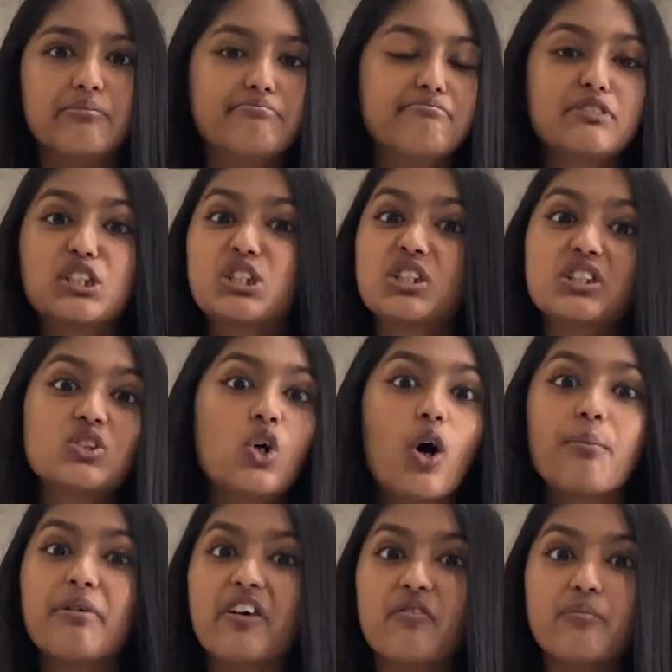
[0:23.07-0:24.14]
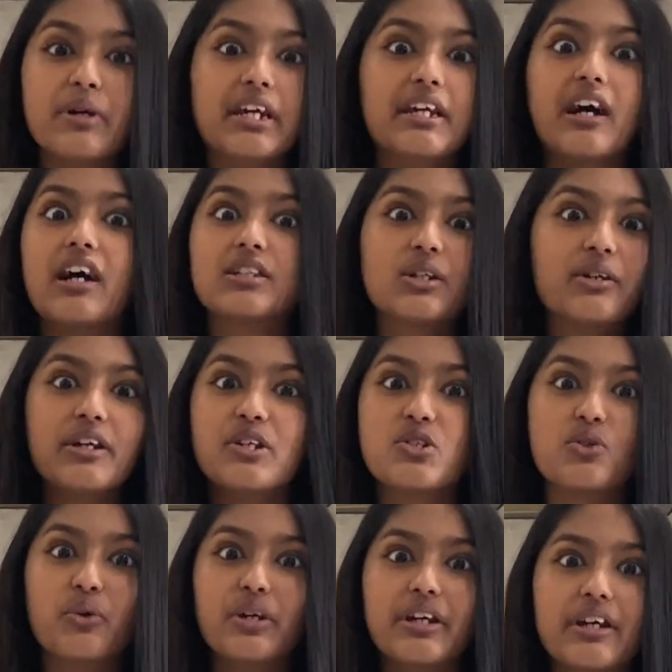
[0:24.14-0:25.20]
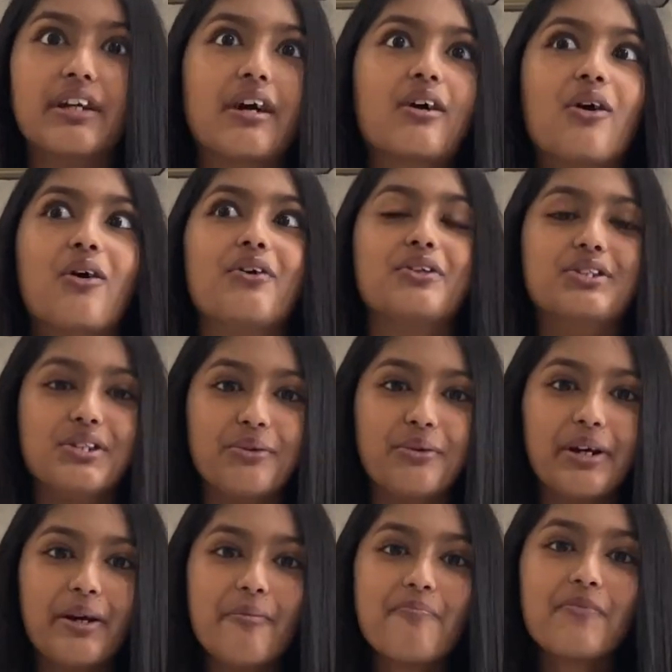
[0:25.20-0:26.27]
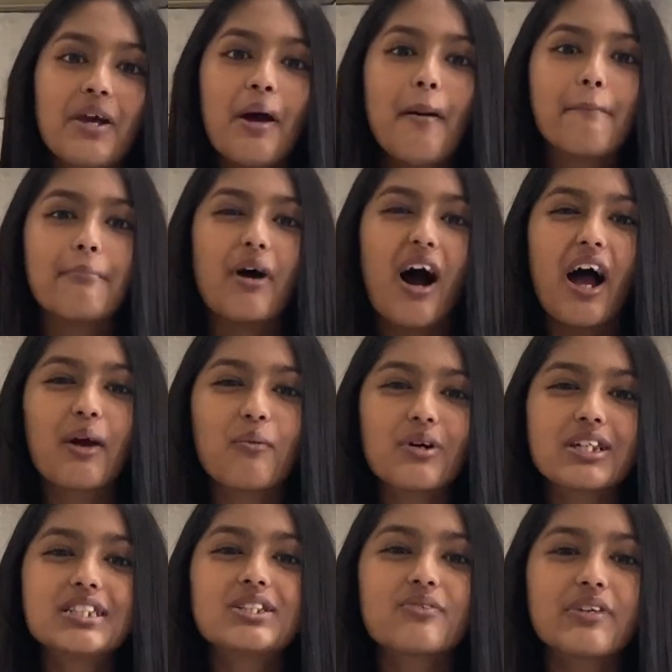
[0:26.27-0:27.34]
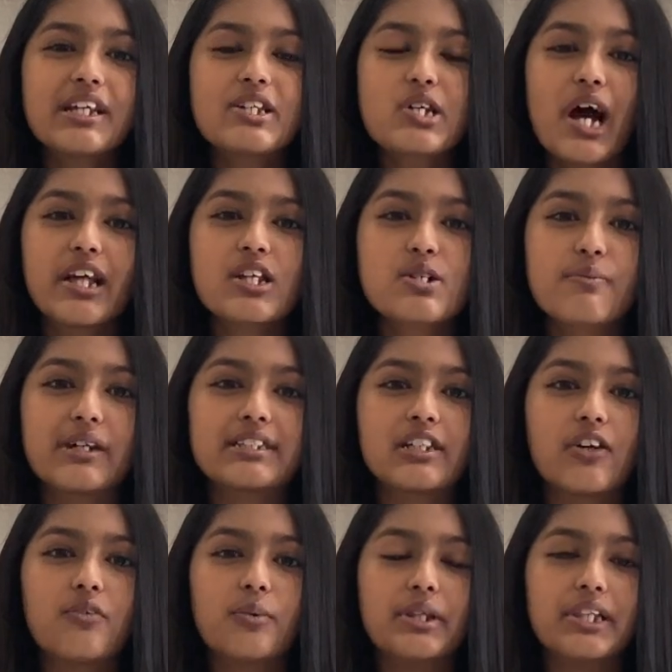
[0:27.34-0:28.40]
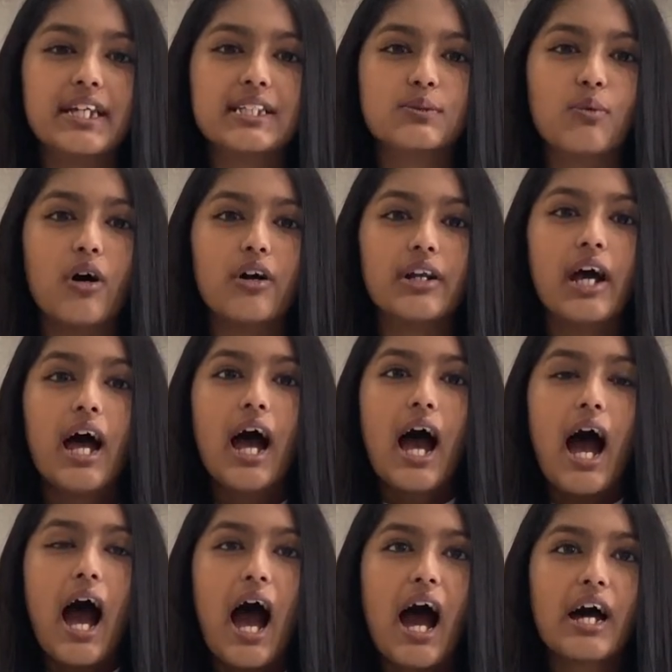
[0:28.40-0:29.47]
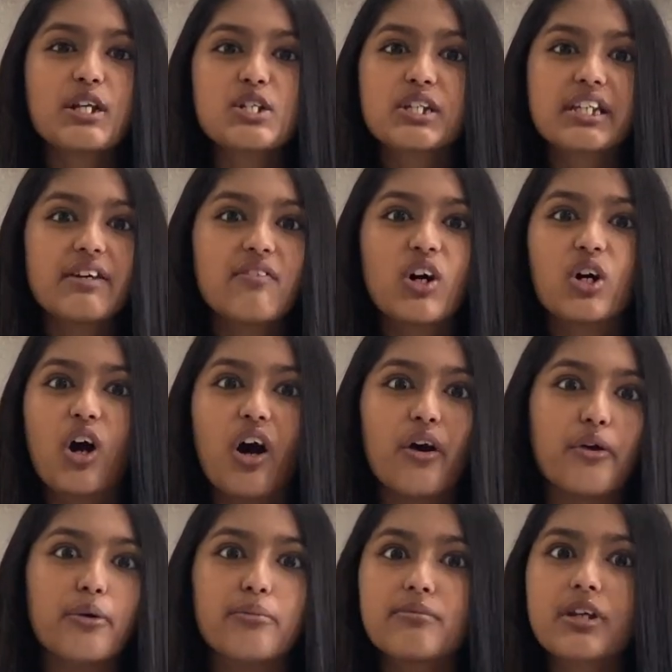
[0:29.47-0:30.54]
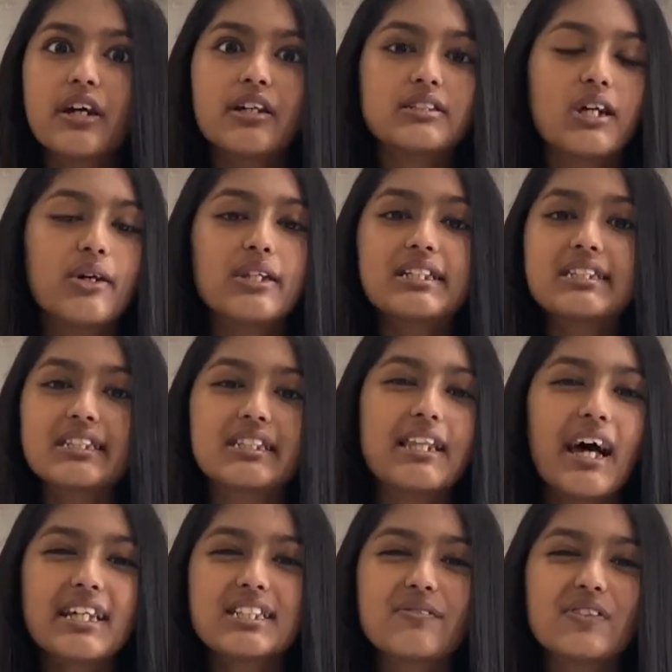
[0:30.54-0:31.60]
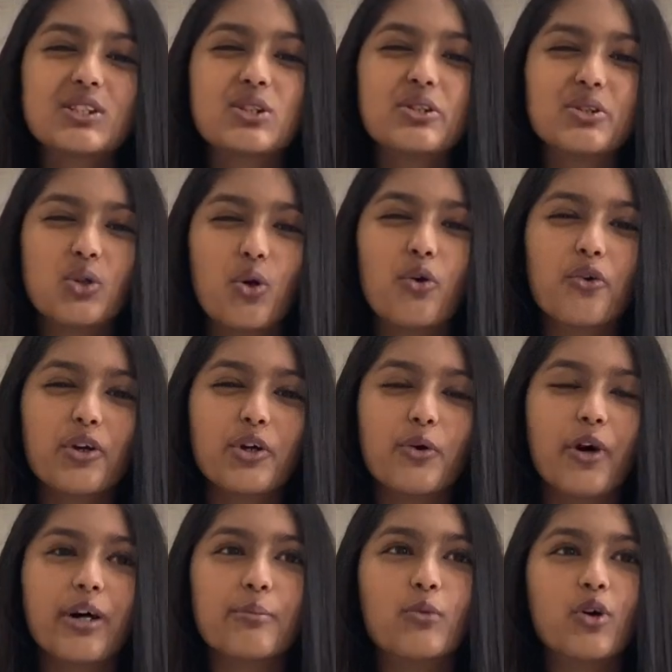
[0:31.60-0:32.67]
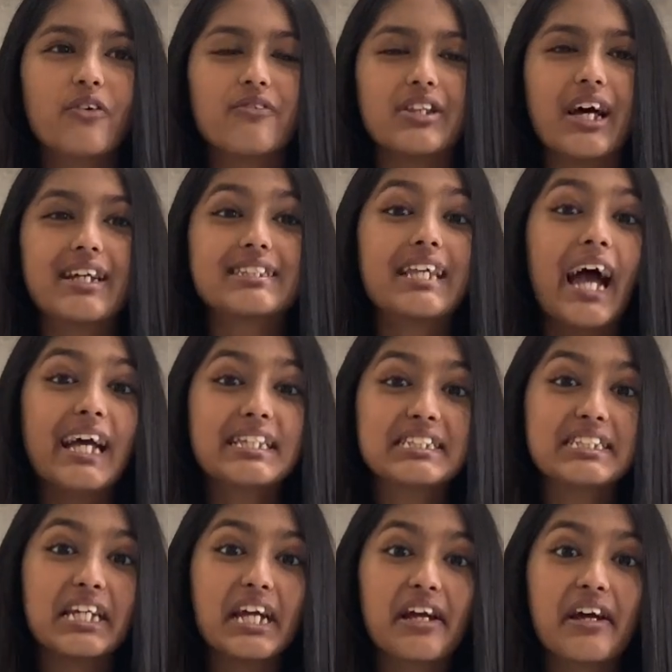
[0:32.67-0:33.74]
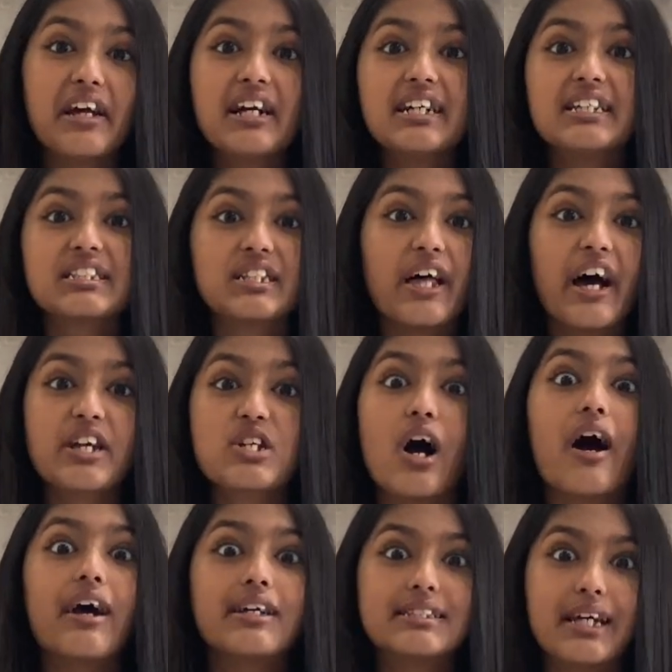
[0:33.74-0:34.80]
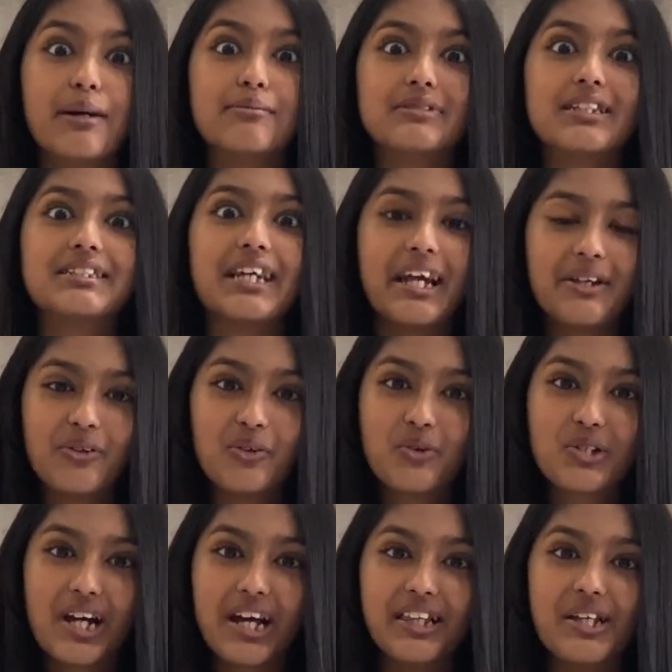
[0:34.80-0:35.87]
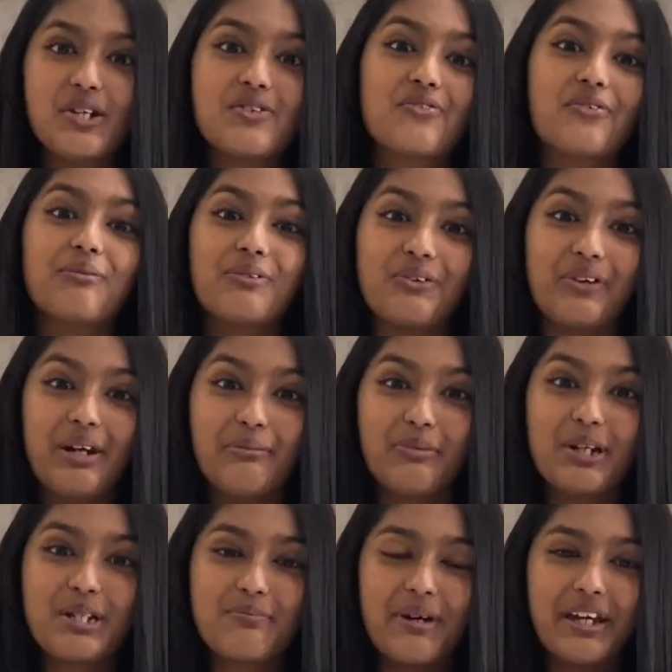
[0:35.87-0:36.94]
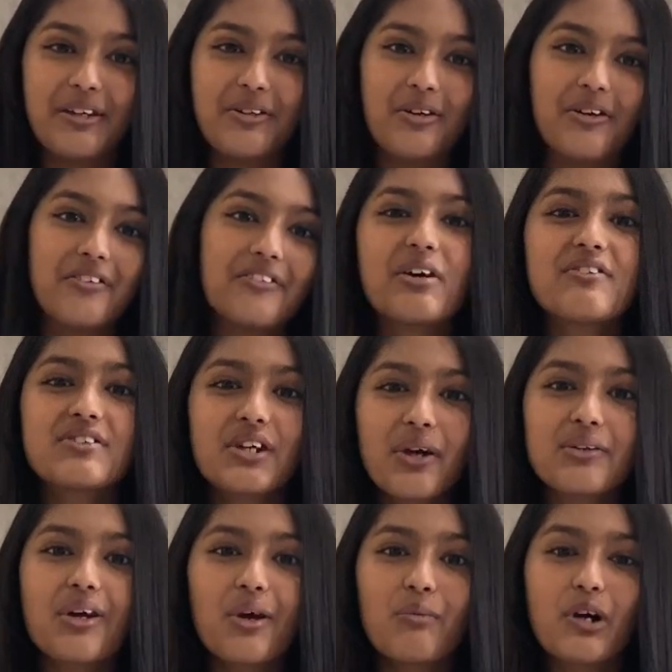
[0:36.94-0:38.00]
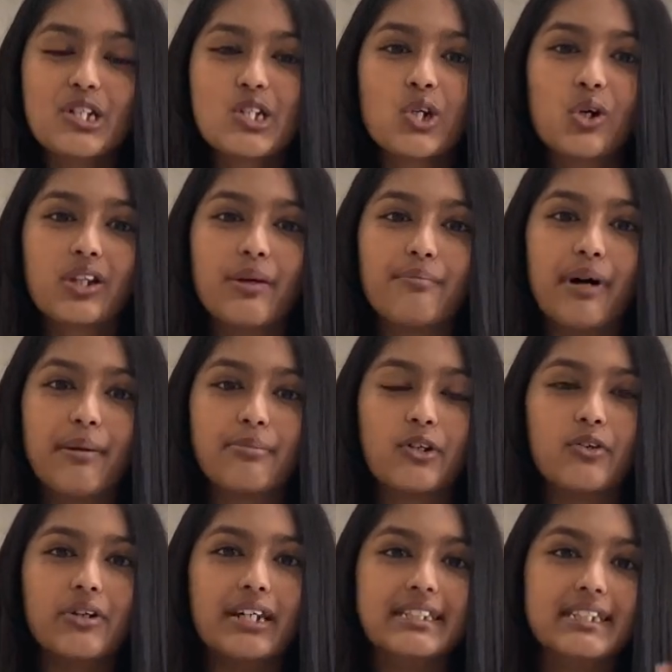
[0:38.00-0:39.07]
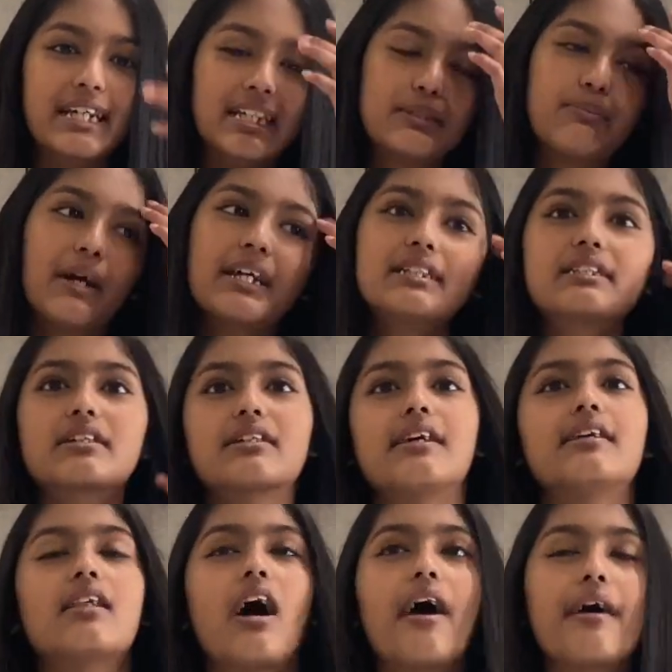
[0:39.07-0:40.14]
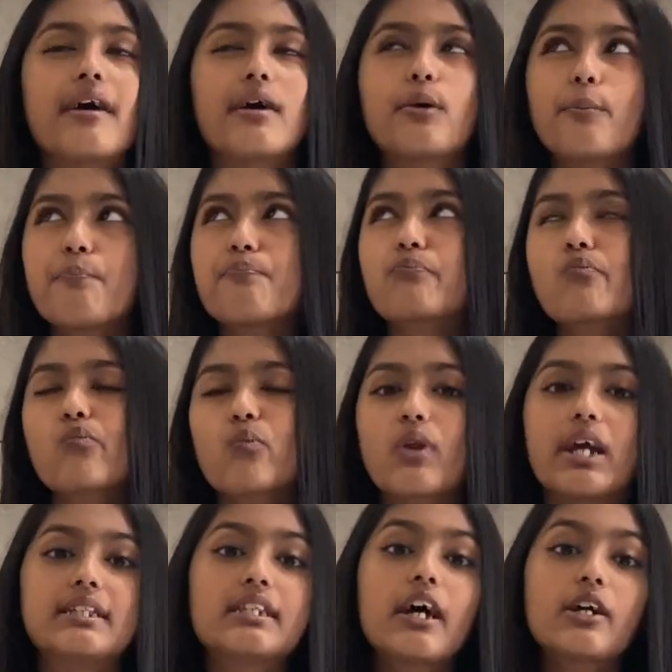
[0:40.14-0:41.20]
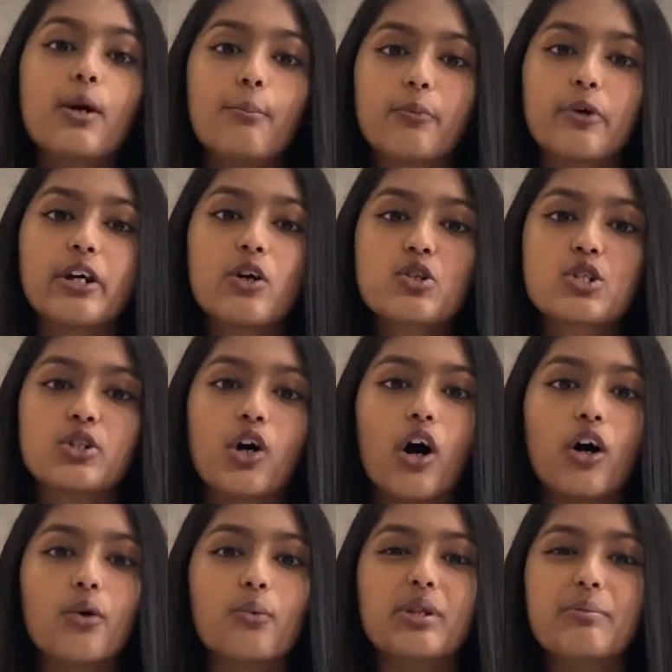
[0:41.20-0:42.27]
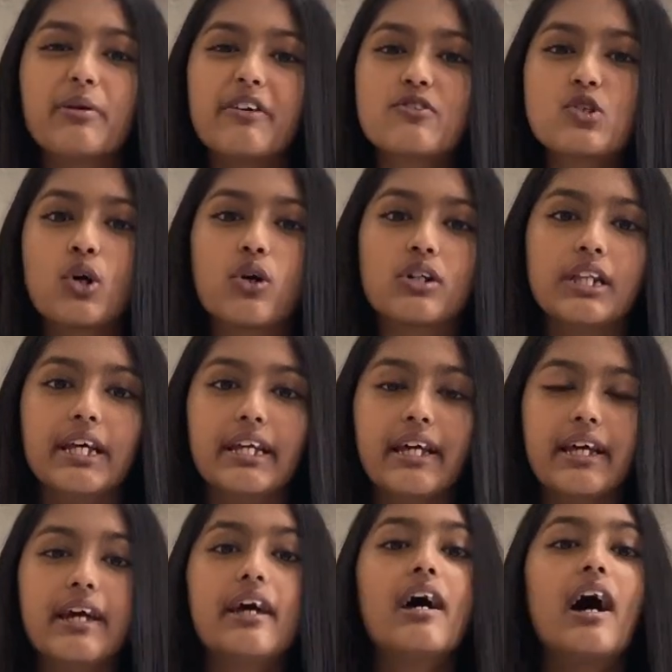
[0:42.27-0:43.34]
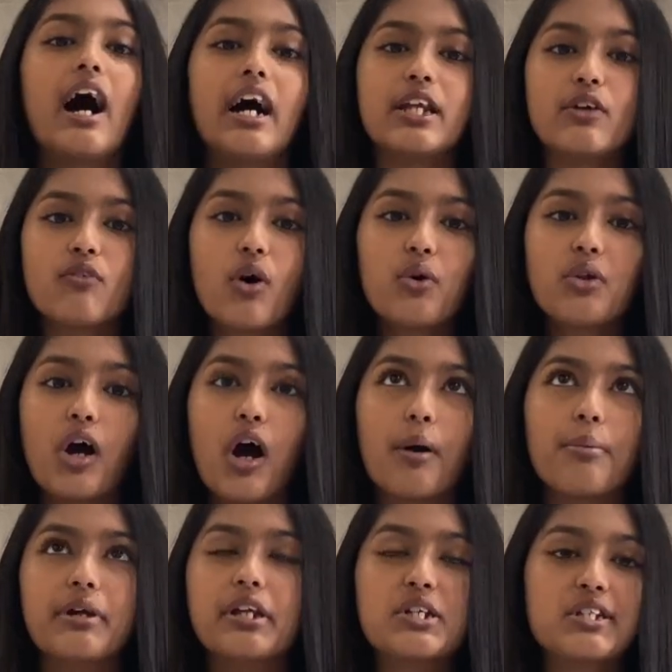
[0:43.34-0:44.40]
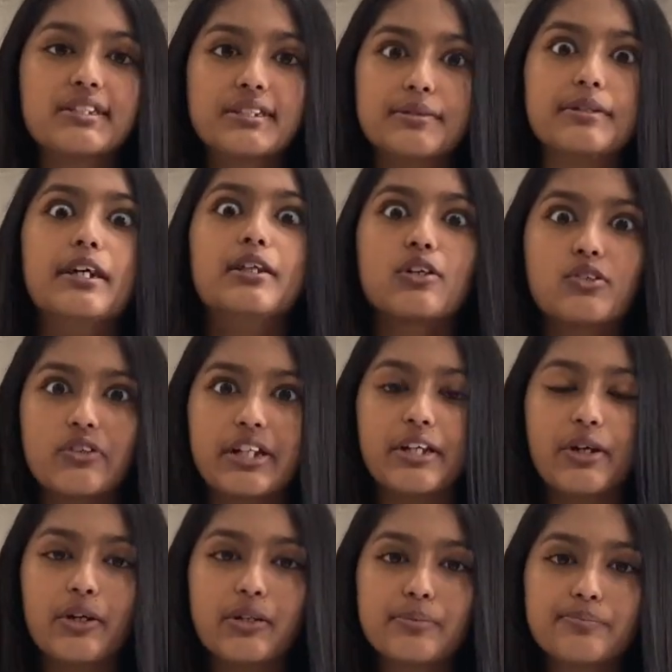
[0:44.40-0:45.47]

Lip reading: It's just not a bit of me, I don't enjoy it and I can't do it. But I wanted to really challenge myself with this one and just give it a go. So this is less of a tutorial and more of a testing / I attempt a technical challenge from the Great British Bake Off. If you don't know what chocolate babka is, it's basically it's like a brioche dough with a bit of chocolate in it and you roll it up and it looks really good.